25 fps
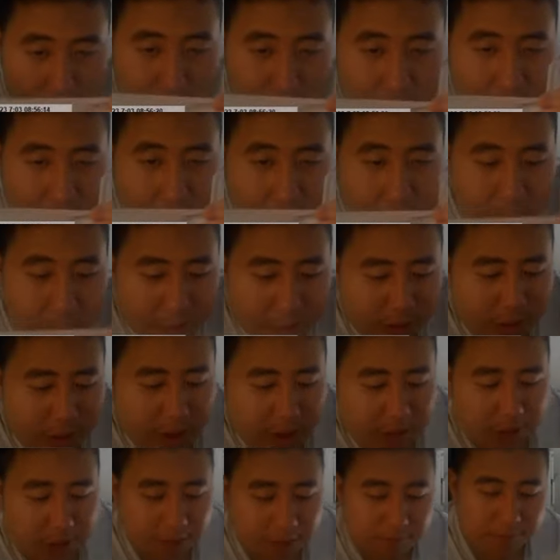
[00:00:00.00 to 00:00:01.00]
which is a
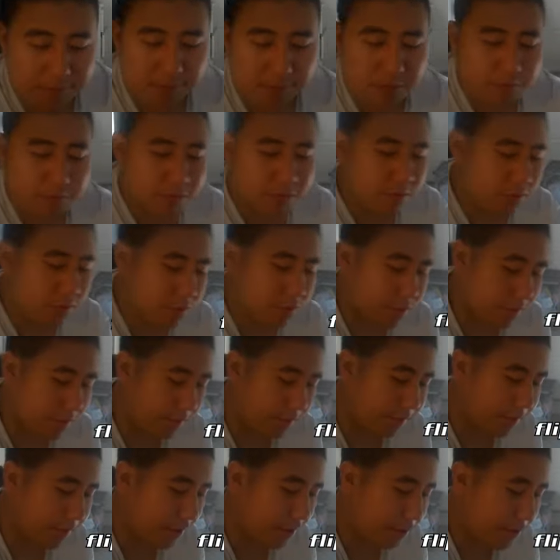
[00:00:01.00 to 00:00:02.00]
female one, because I can tell
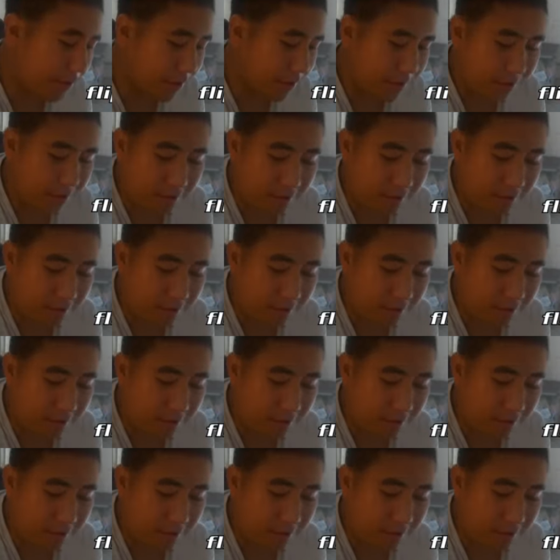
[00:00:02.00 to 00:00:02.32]
by the